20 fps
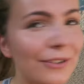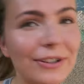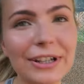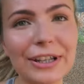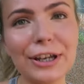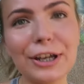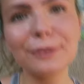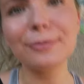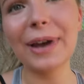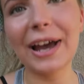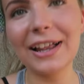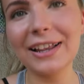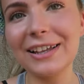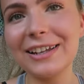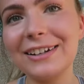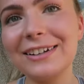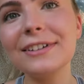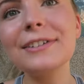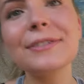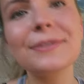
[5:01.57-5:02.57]
really good
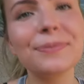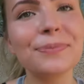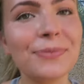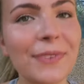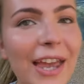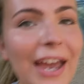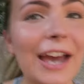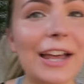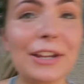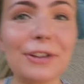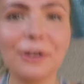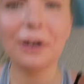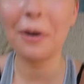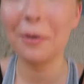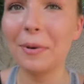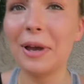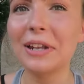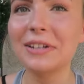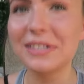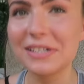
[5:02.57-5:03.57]
palette. I highly
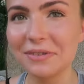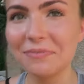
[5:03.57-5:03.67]
recommend.